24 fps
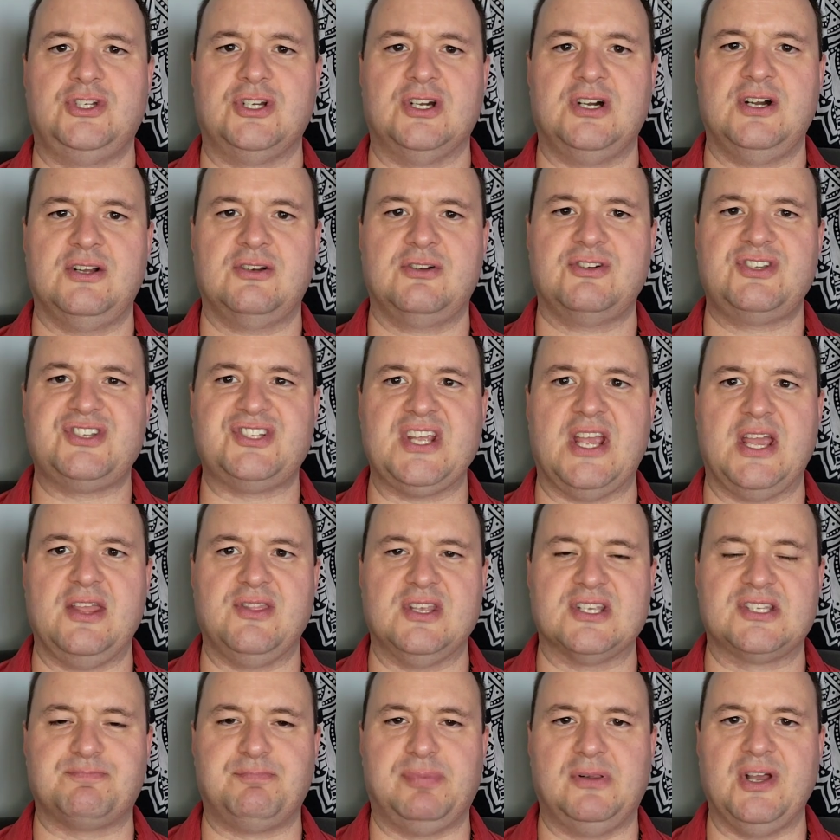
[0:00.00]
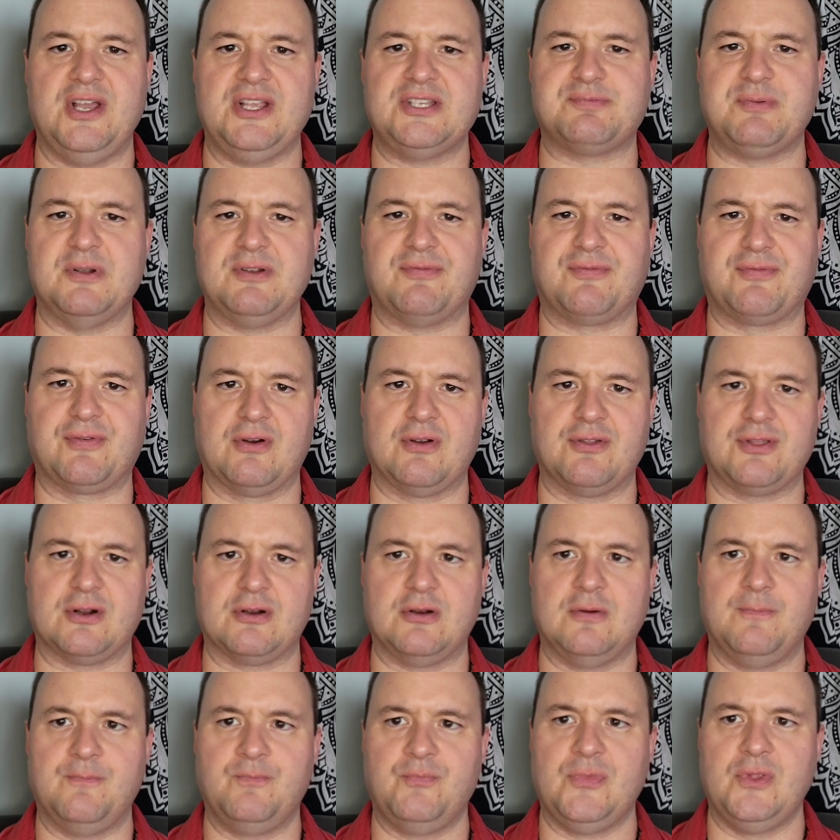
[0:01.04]
To understand this placement
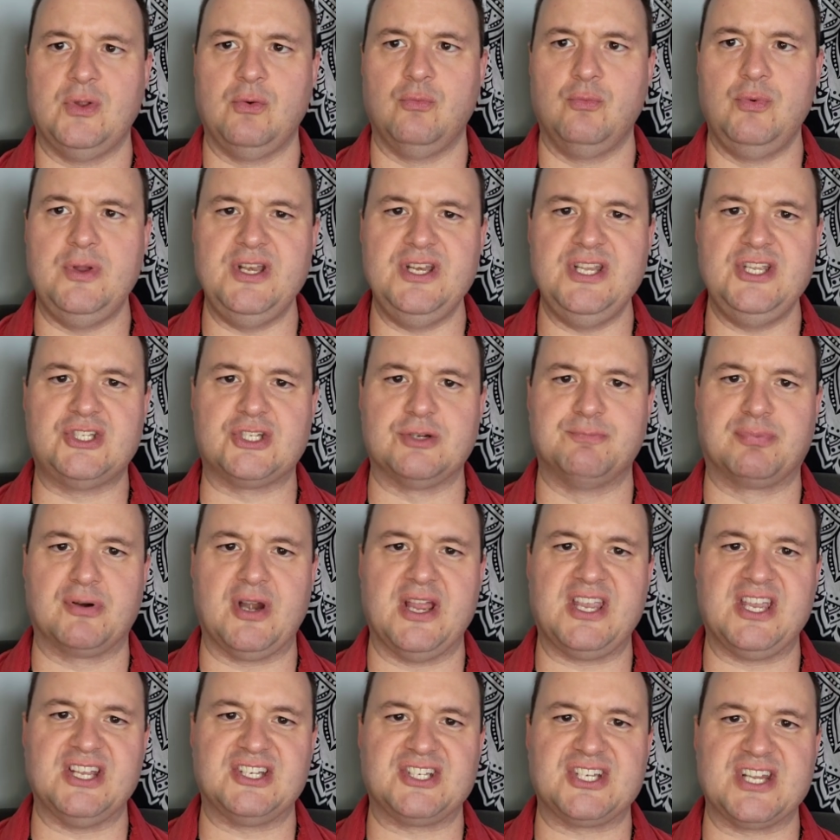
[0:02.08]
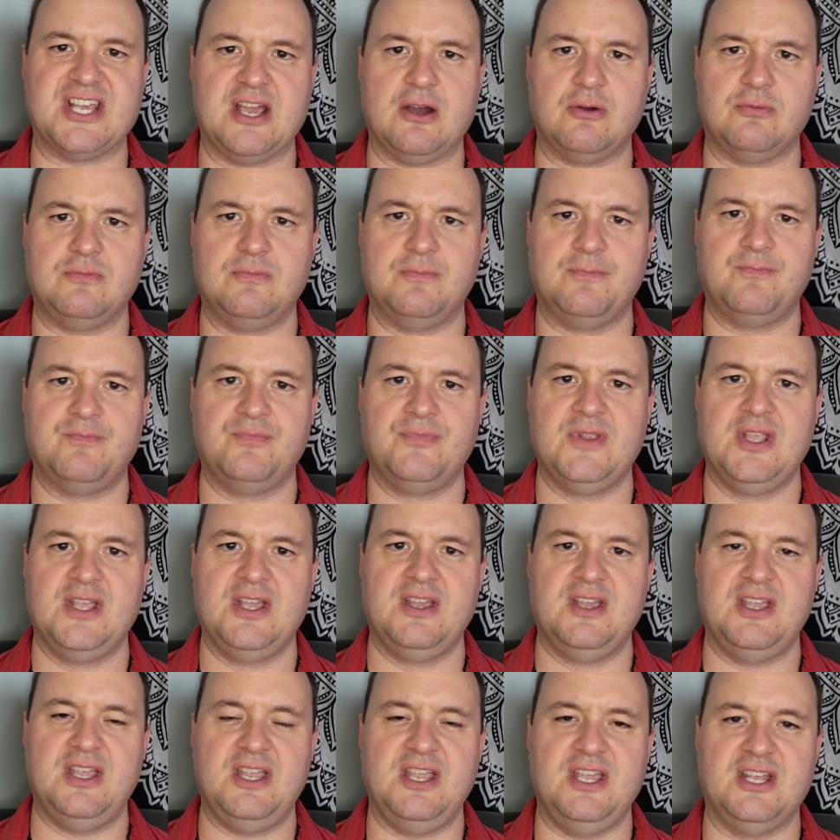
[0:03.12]
further, we need to break it down.
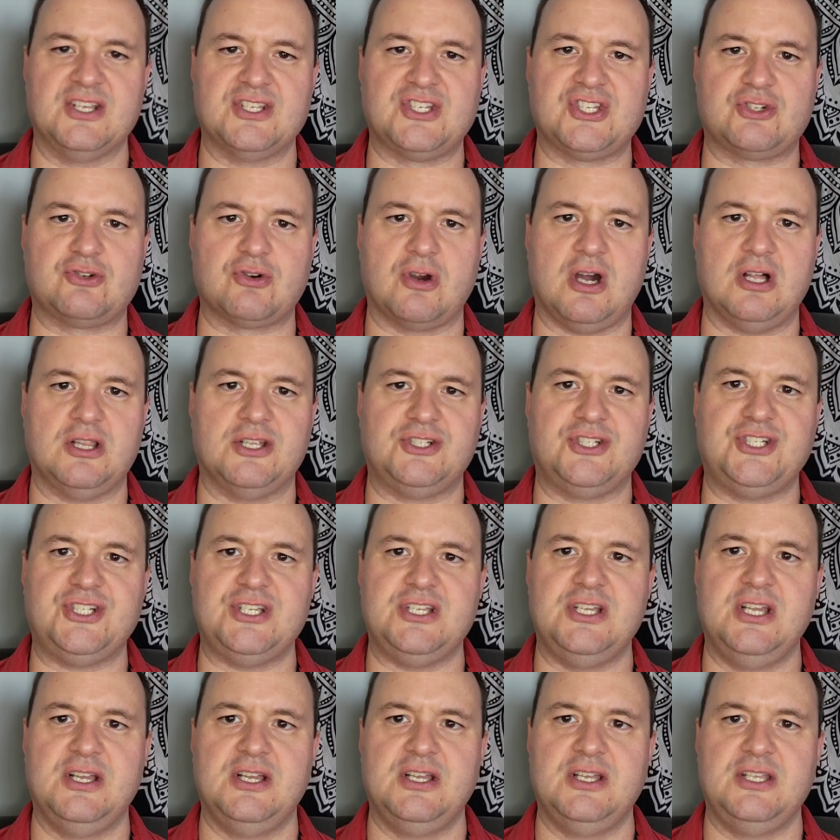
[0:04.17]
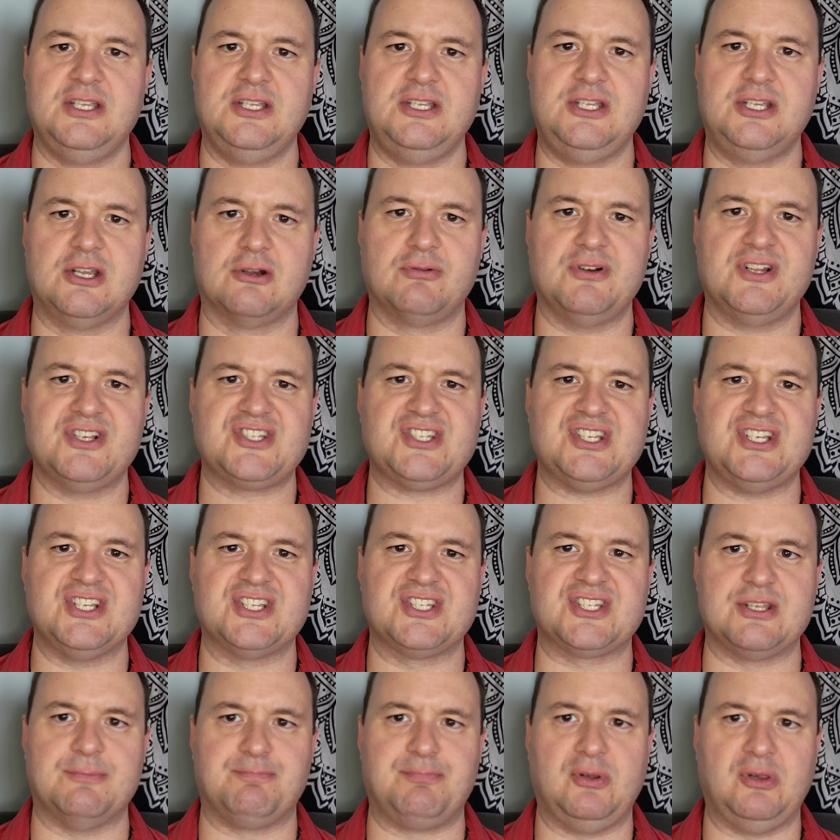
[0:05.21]
In astrology, Uranus
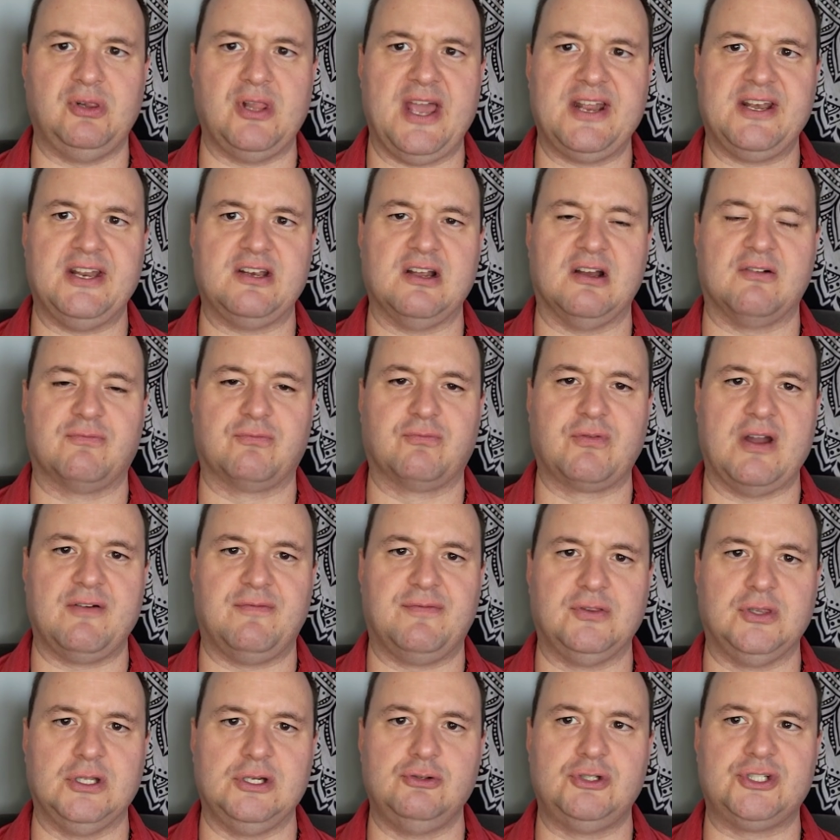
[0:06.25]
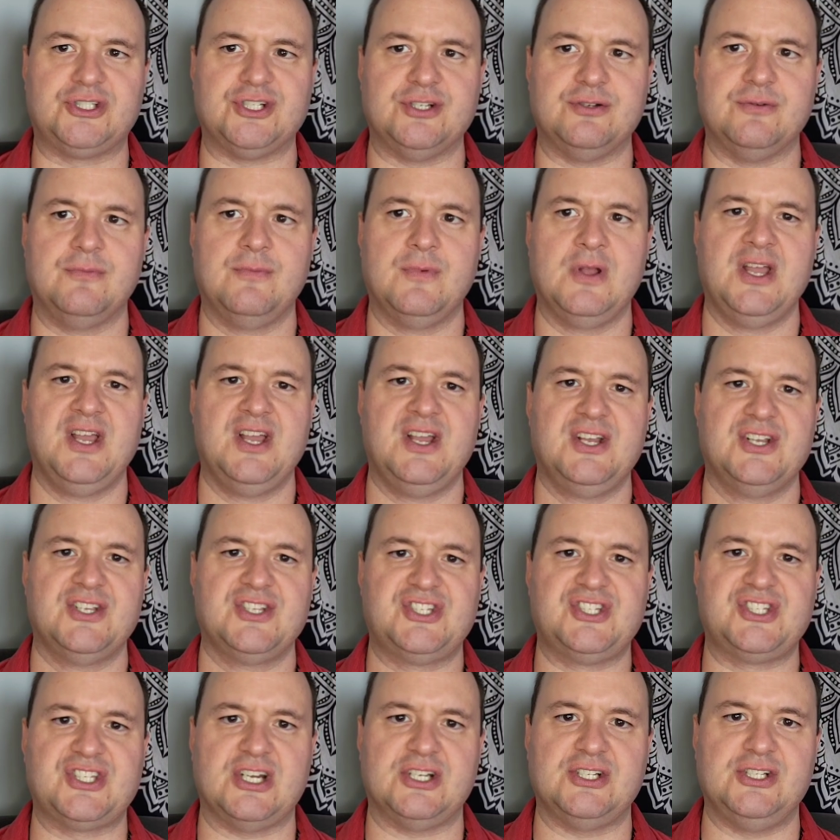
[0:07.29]
is the planet of revolution,
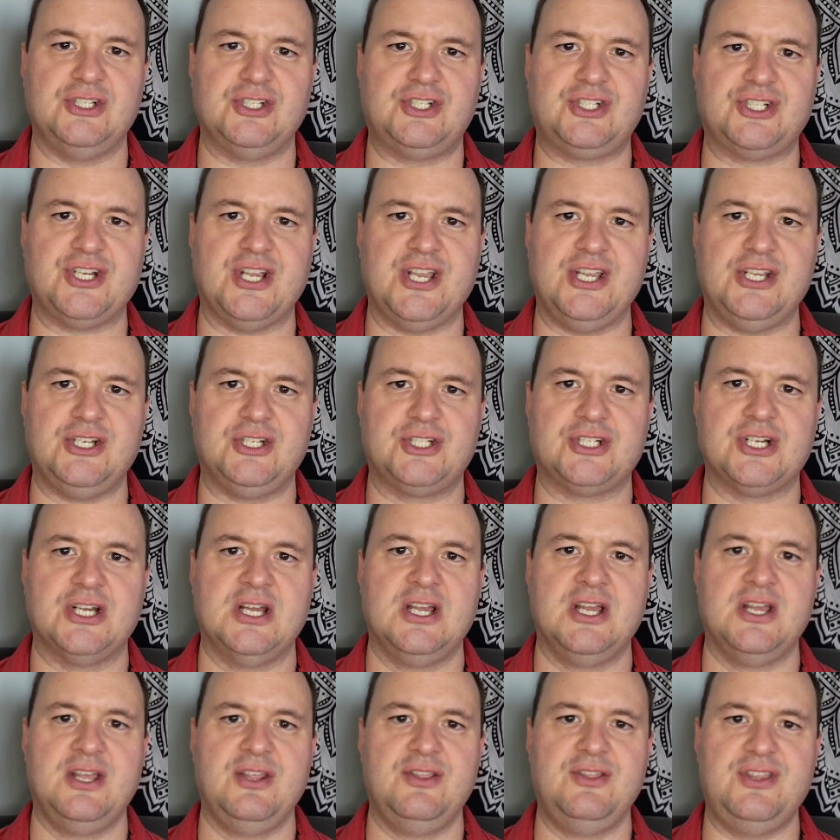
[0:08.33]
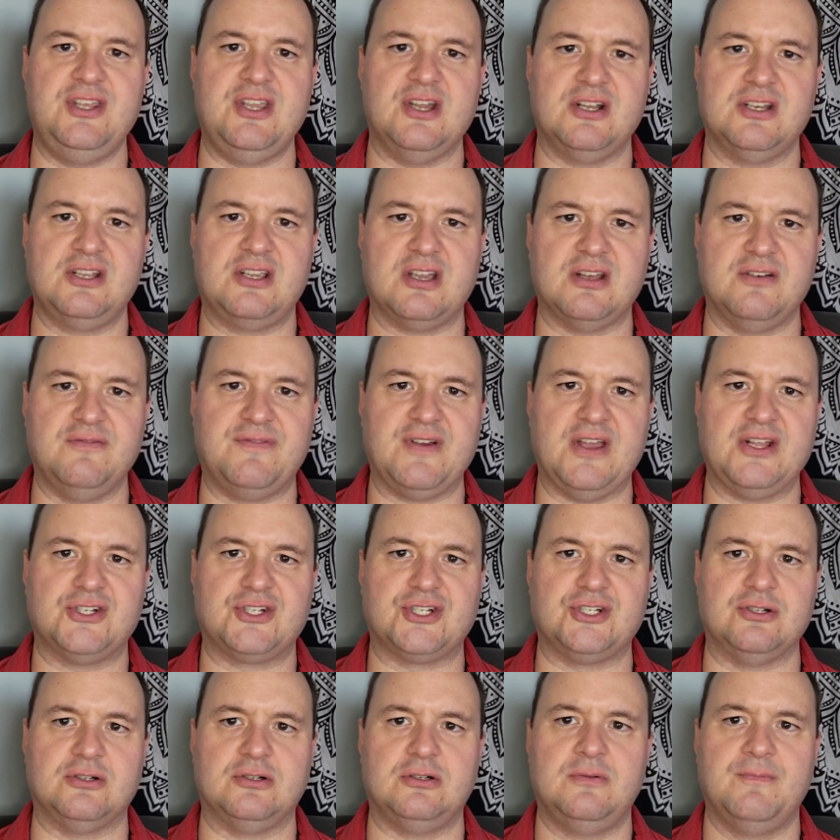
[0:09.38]
sudden change, the
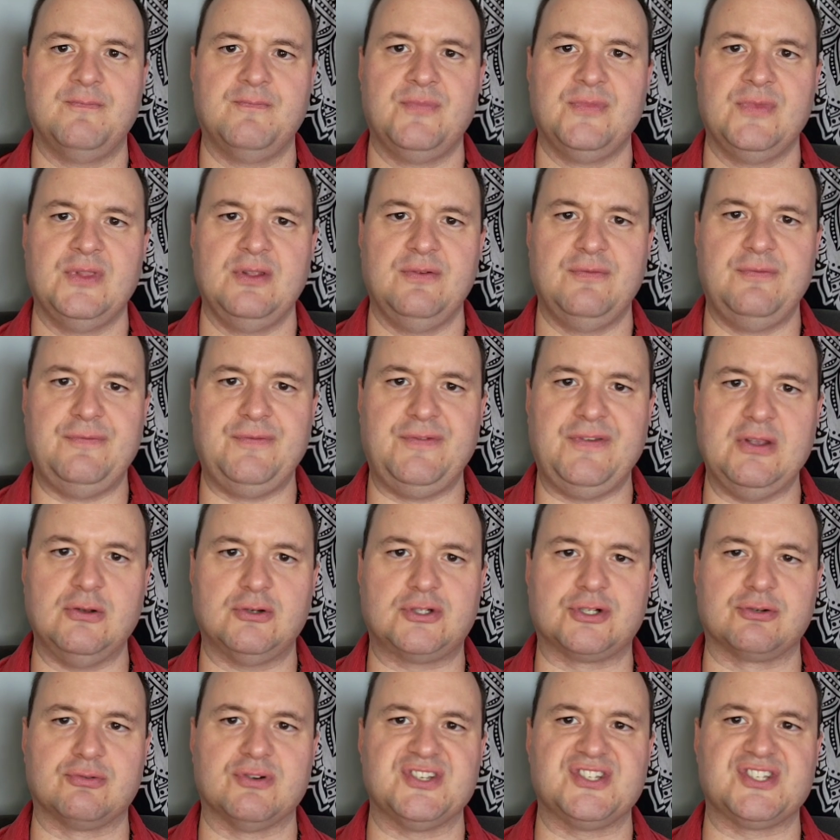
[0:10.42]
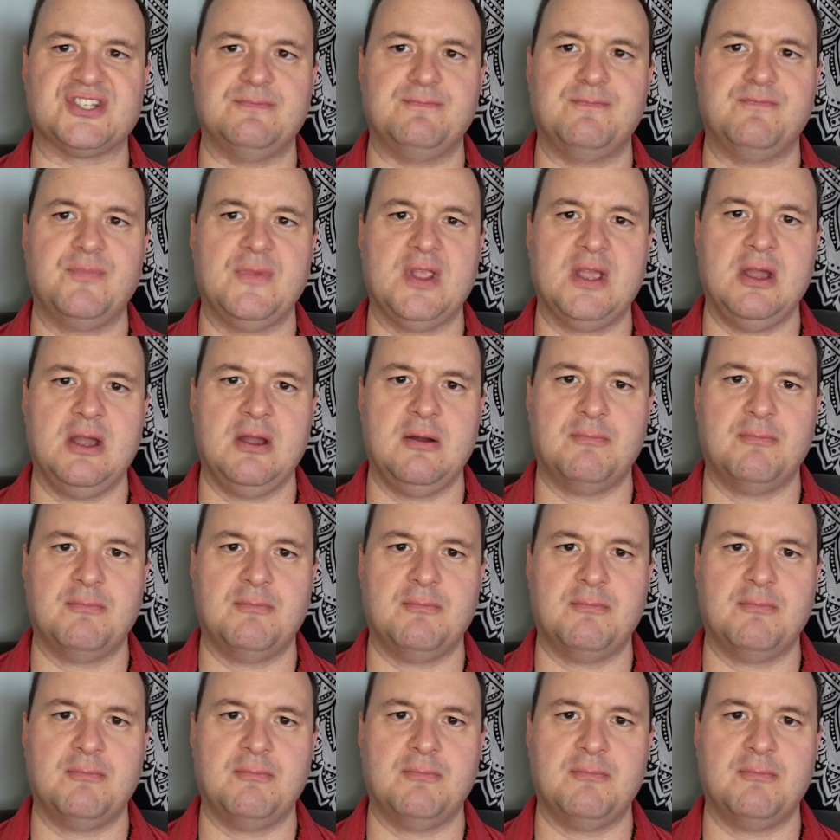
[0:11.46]
unconventional, futurism,